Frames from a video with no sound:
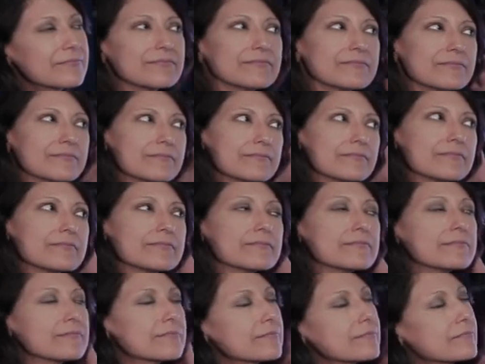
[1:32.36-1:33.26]

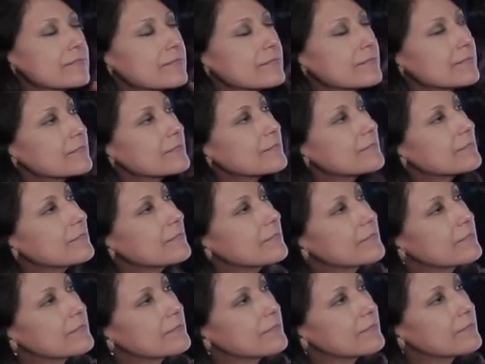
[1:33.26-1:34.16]

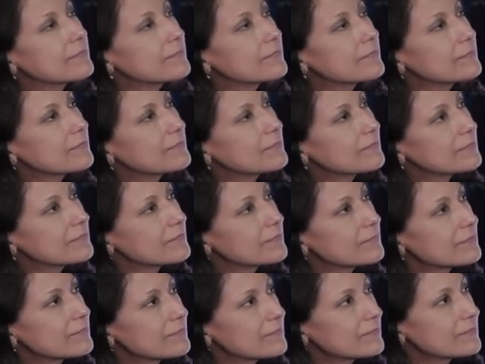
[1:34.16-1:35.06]

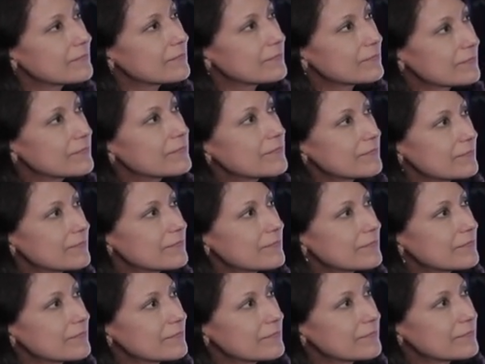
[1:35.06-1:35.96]

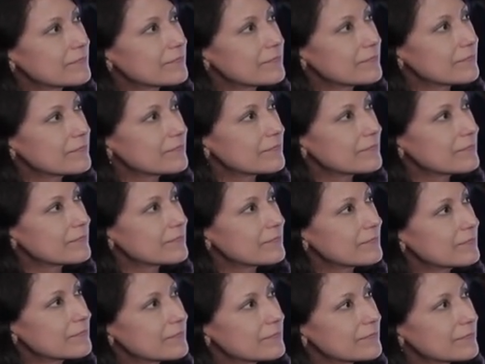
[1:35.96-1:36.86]

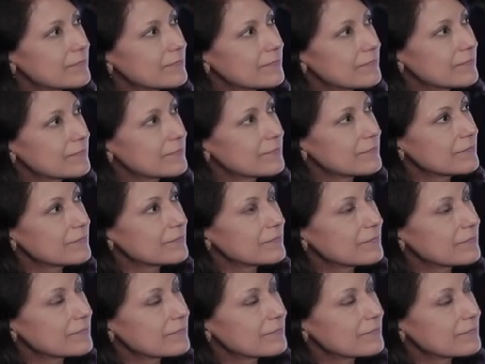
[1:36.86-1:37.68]
[no speech]